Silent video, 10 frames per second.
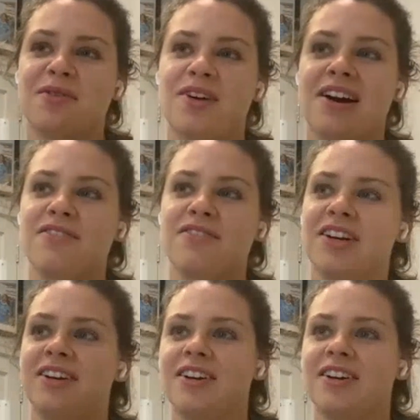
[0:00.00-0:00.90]

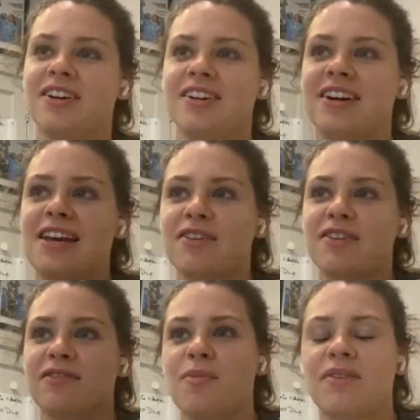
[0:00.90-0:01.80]

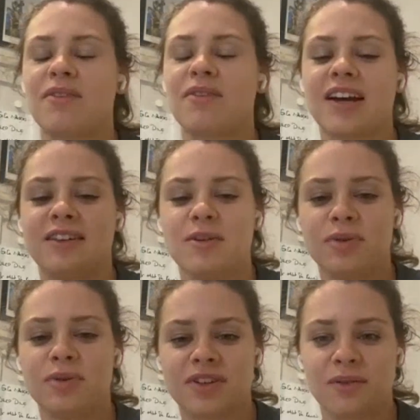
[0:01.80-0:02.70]
leaving from, wherever you're getting on
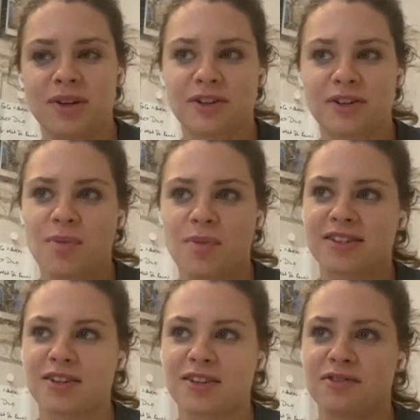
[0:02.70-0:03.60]
the bus, all the way to Croke
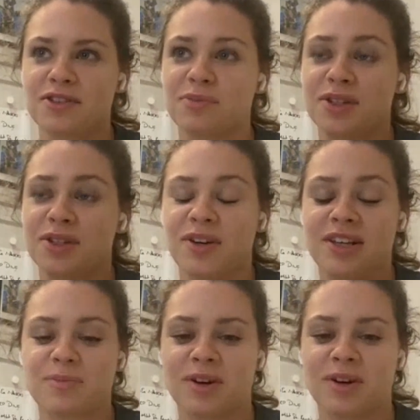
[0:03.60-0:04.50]
Park. So for us, it was
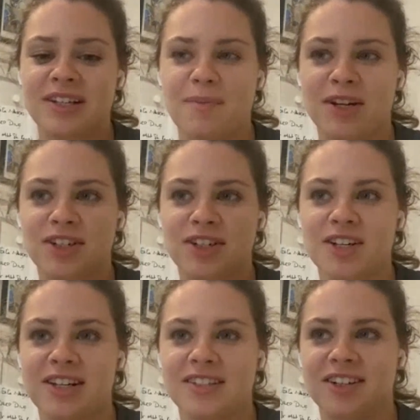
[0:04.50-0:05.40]
only a small 10-minute
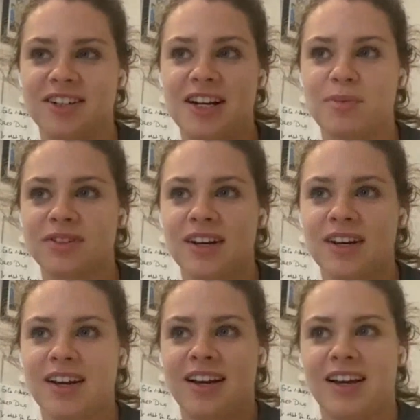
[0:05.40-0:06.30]
journey, but
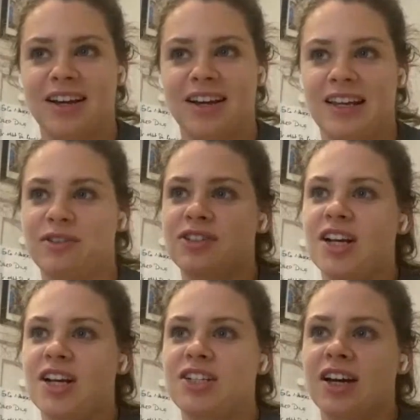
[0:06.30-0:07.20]
it's
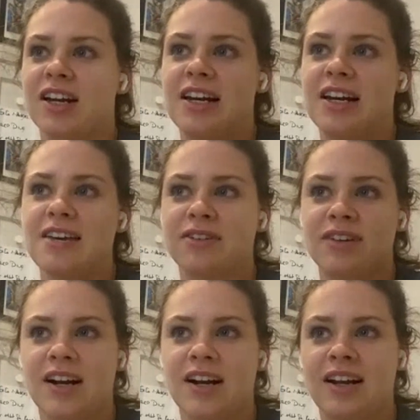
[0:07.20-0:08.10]
strange. You kind of leave
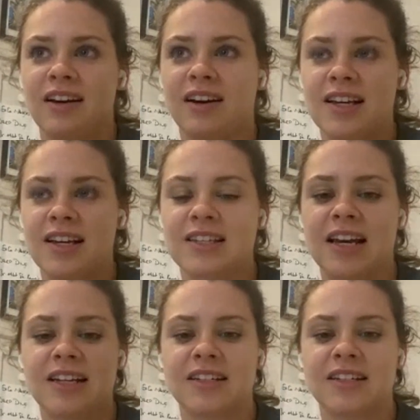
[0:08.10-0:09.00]
your very
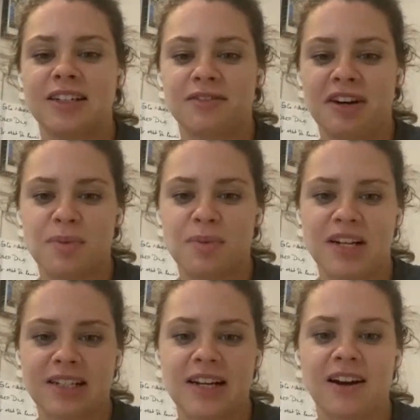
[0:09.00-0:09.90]
isolated and your very
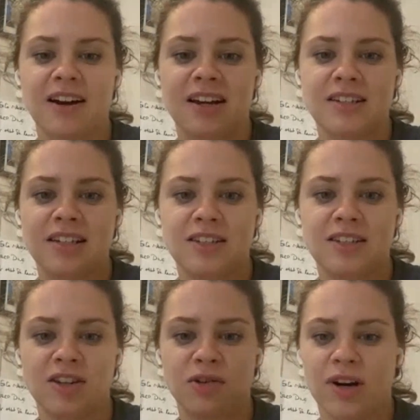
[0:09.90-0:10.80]
protected area in
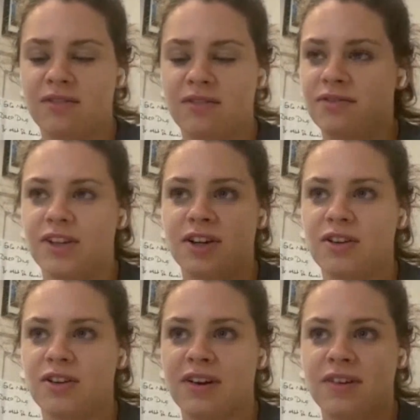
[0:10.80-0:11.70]
DCU, where you've
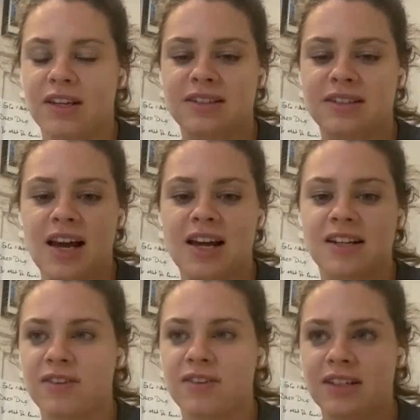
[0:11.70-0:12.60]
everything set,
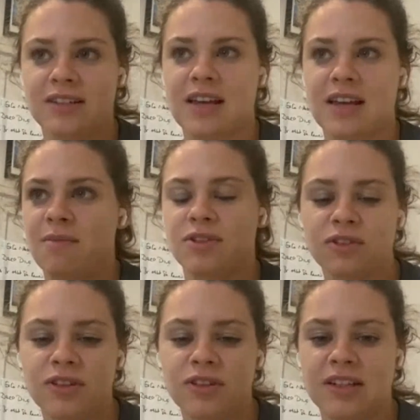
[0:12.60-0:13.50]
everything's the same, there's
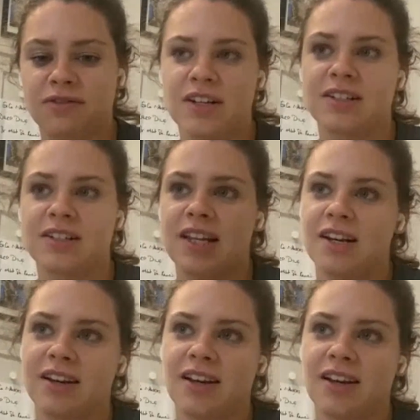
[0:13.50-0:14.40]
nothing different, and
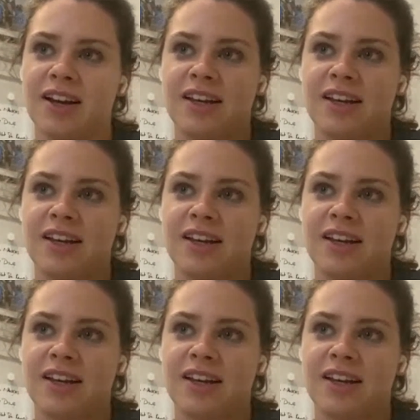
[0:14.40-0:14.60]
then